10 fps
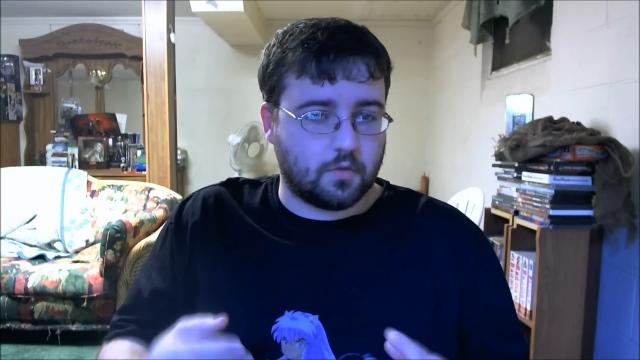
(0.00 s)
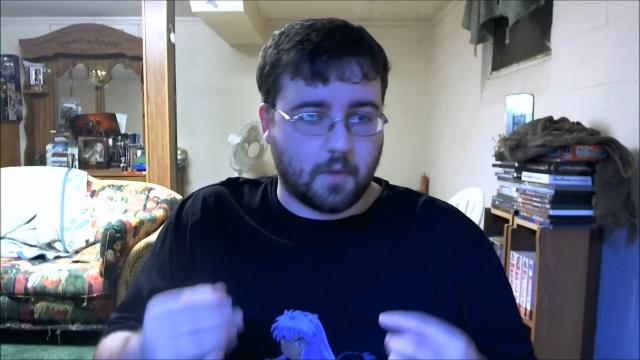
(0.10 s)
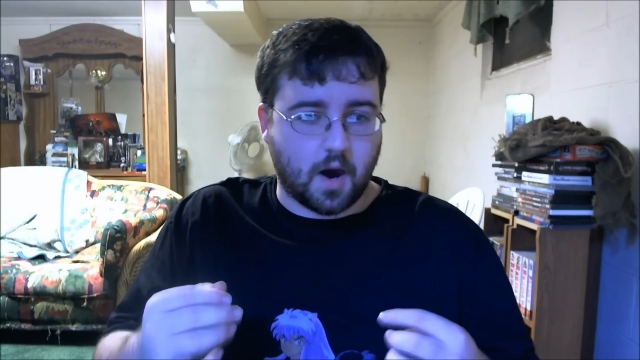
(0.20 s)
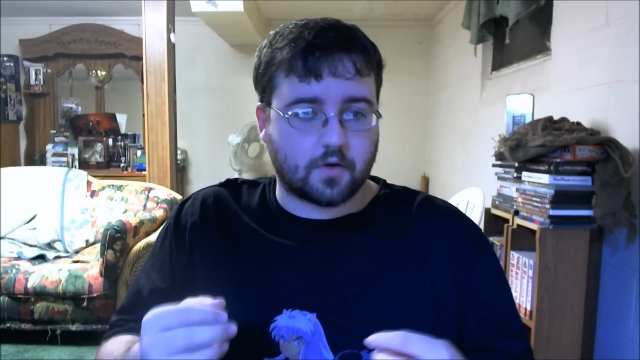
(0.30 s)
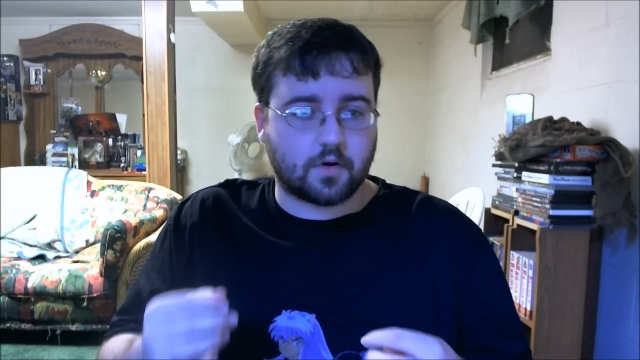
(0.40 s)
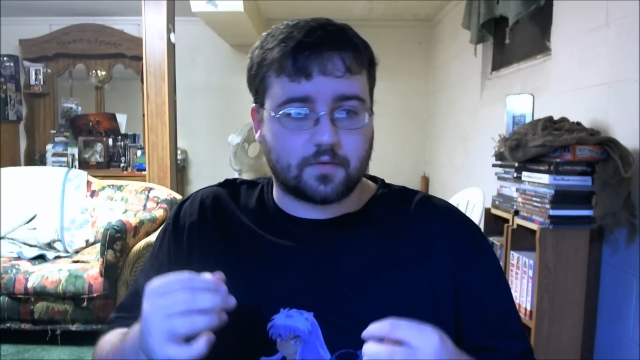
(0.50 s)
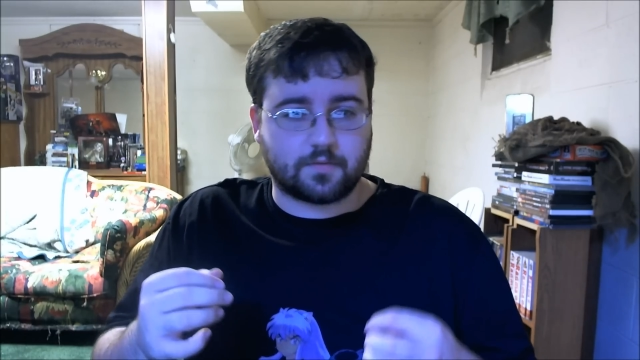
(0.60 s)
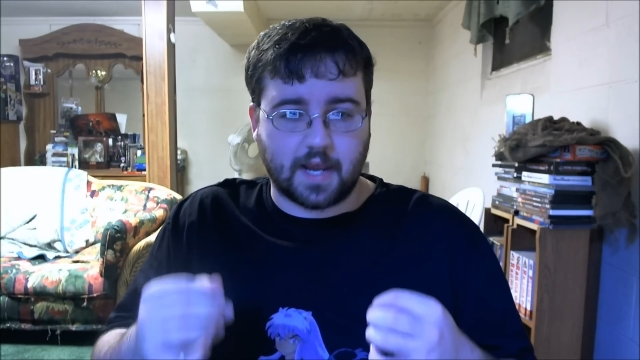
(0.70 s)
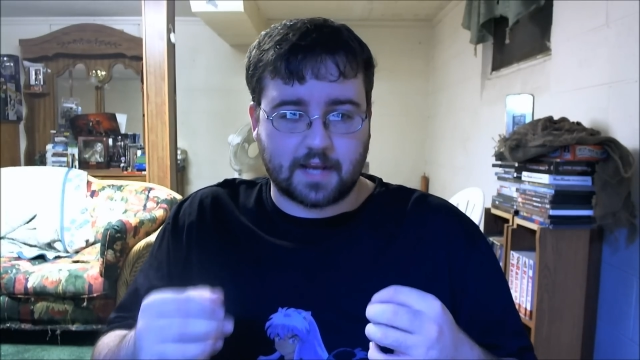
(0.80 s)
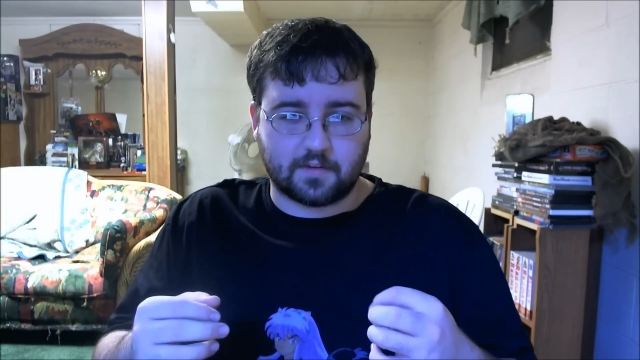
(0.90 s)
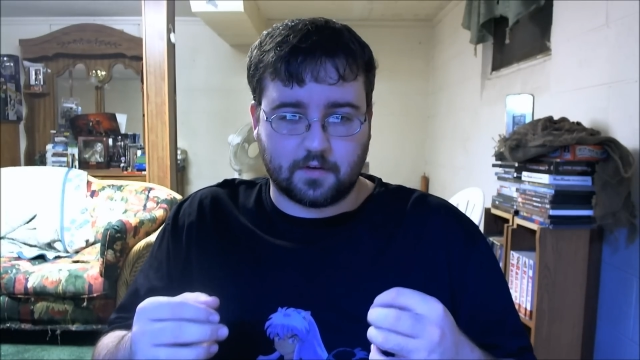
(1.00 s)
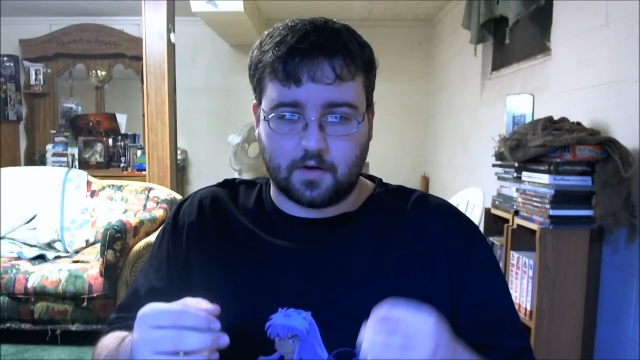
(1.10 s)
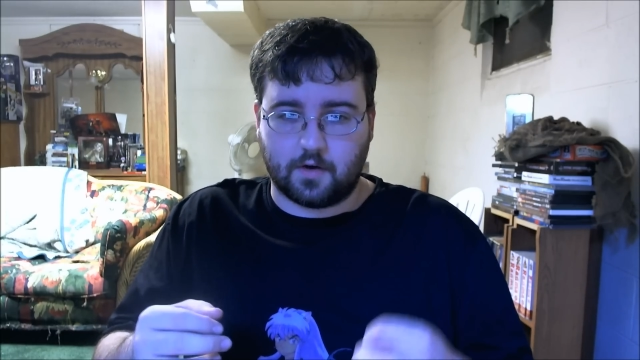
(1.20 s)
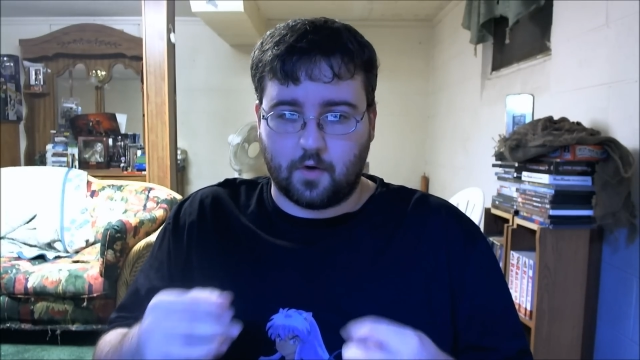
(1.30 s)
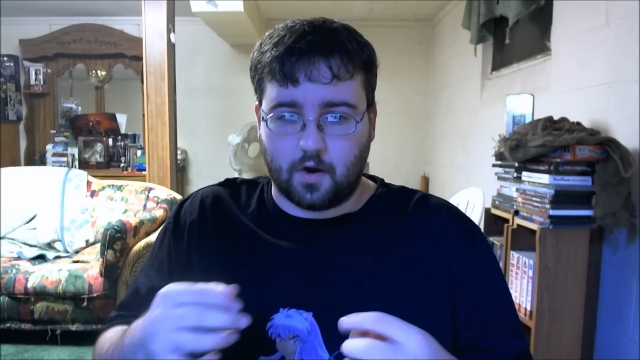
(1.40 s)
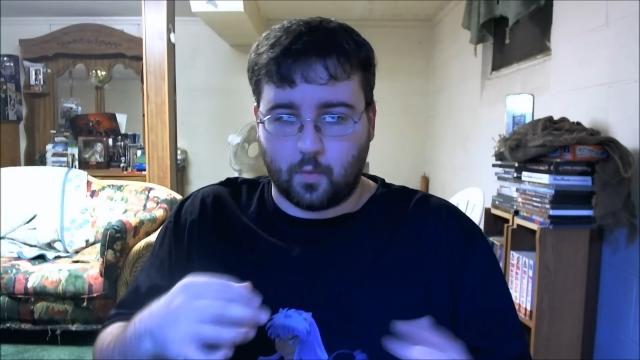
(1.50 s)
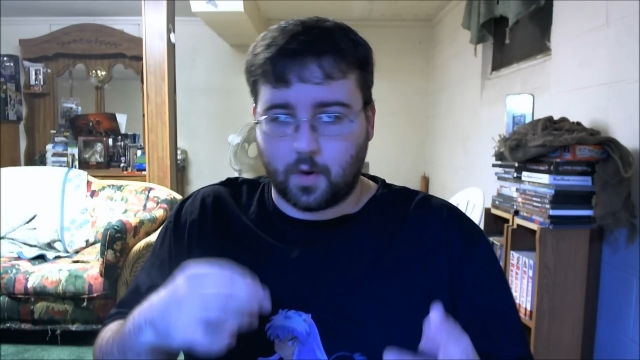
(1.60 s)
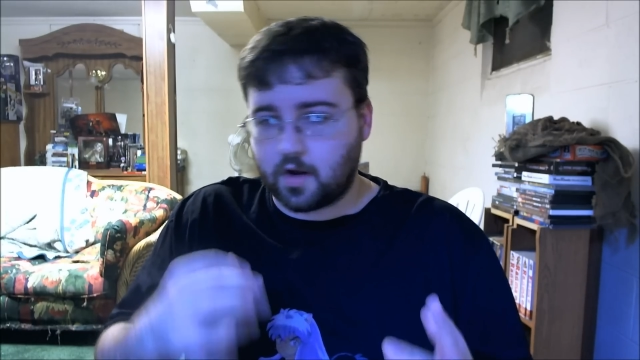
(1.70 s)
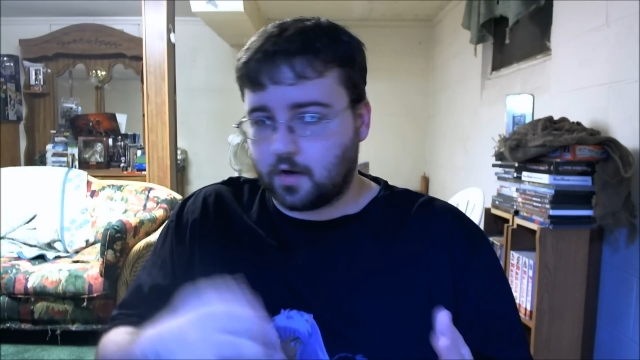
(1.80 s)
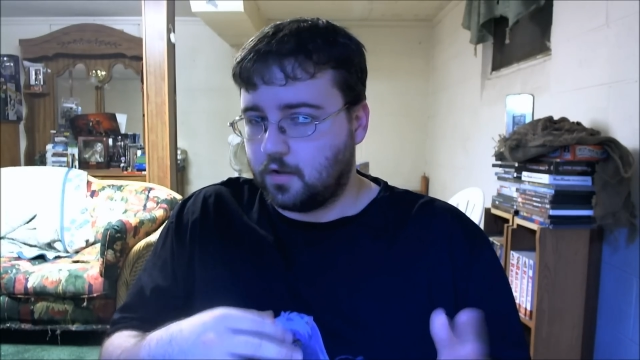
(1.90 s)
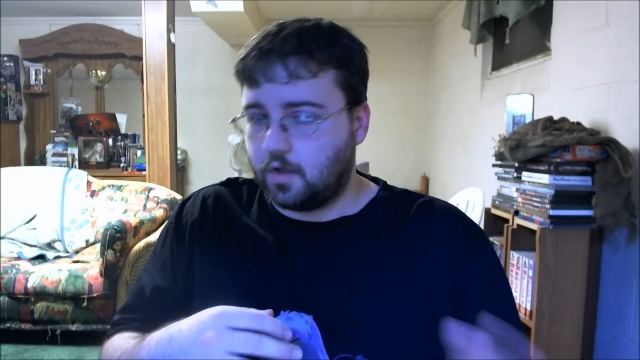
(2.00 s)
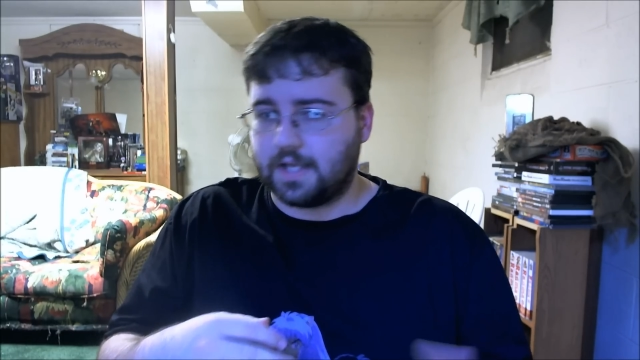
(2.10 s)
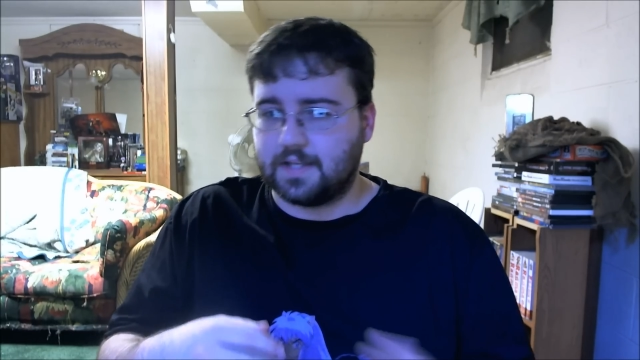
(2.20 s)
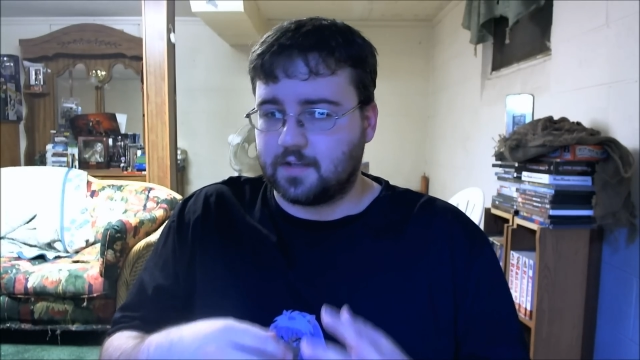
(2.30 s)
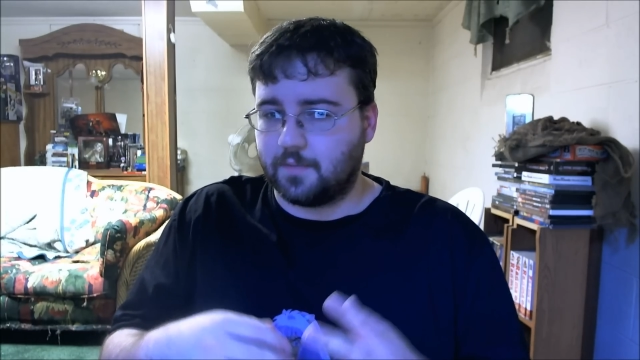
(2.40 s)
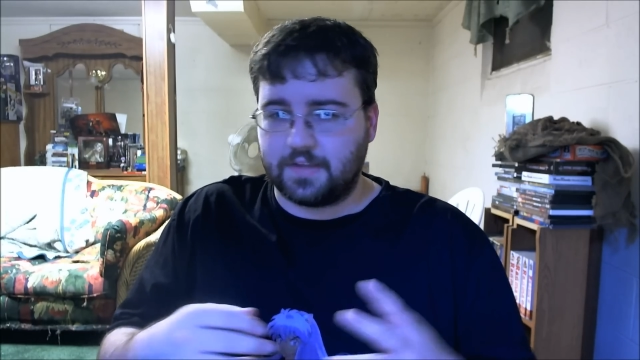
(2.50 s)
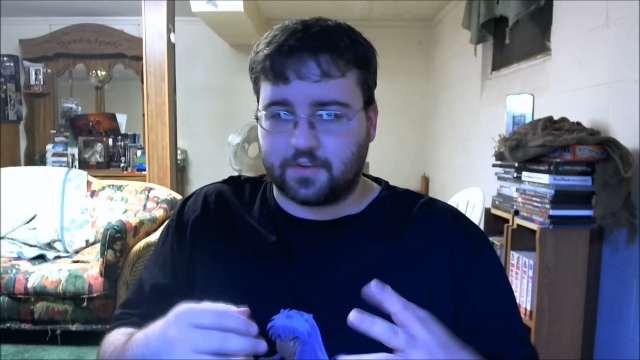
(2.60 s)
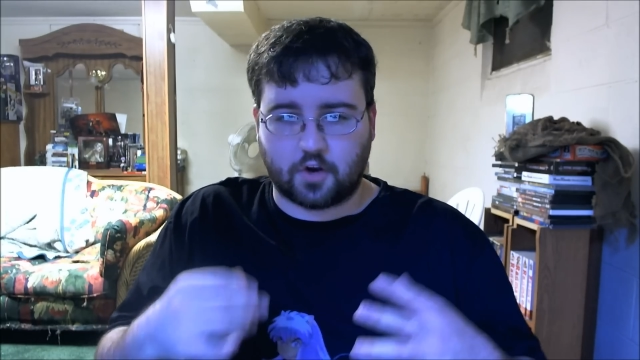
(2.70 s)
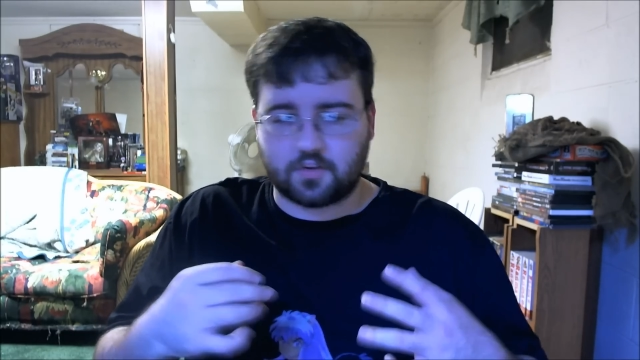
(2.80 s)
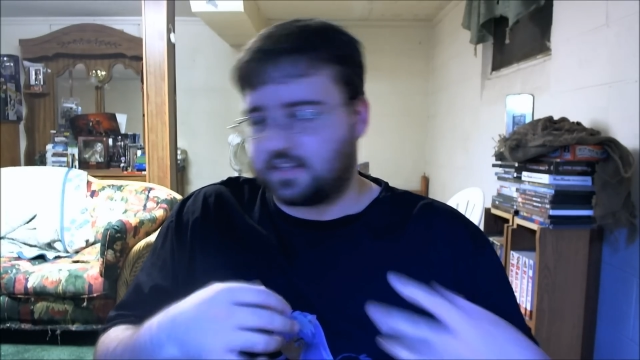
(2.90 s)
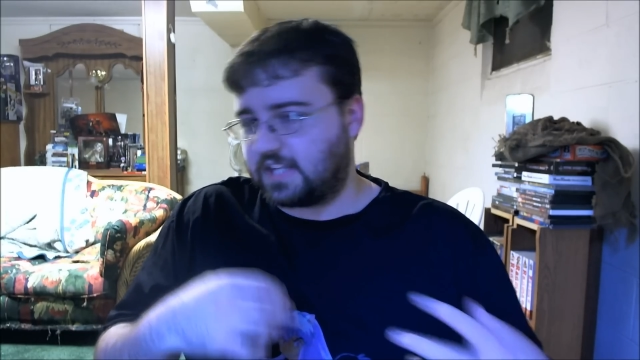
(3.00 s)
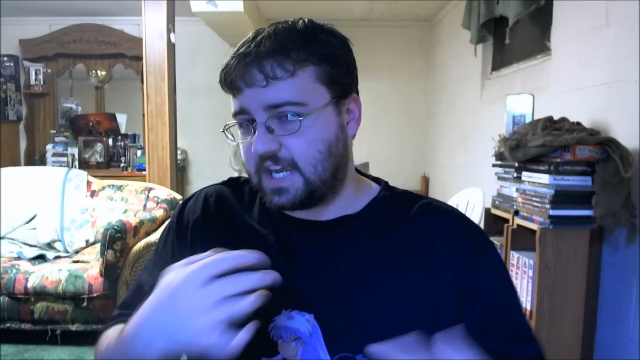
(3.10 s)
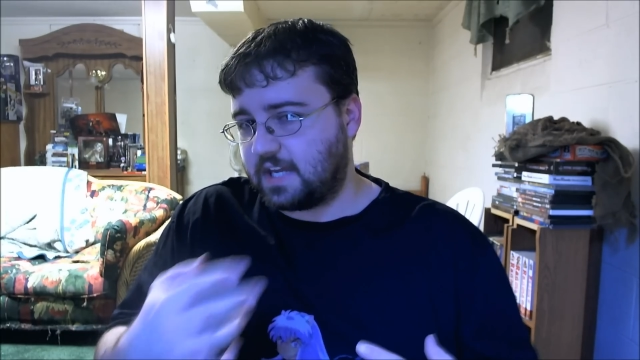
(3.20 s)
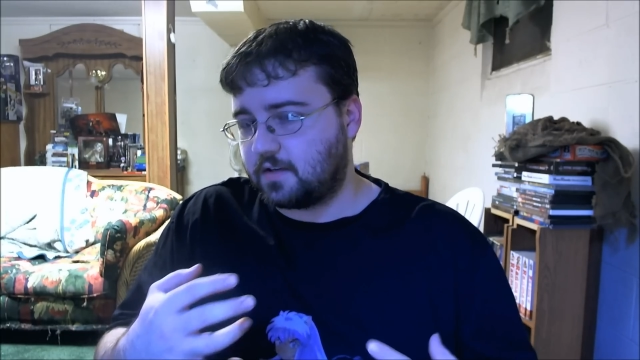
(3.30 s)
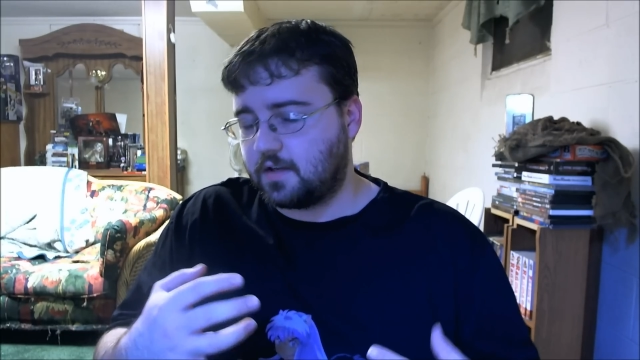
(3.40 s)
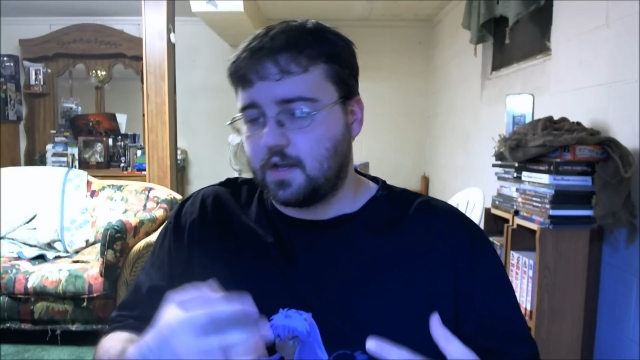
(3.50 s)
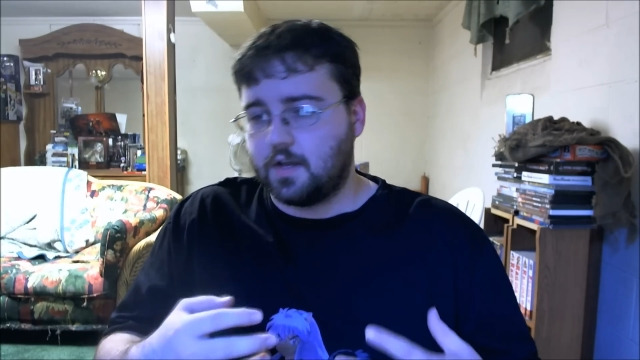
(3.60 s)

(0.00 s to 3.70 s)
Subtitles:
Mater takes a weird look at something. Turns his head.